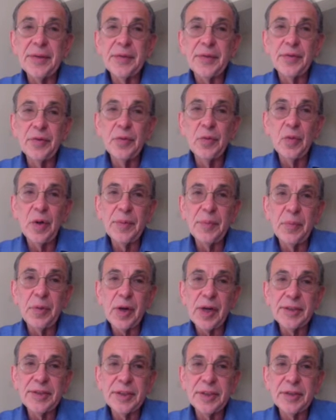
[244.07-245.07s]
through one
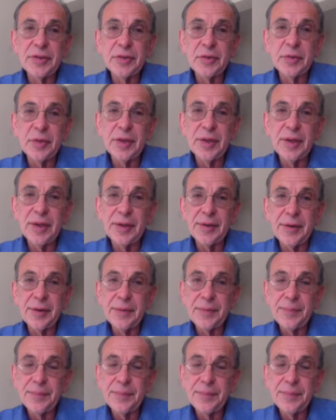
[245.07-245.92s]
process or another.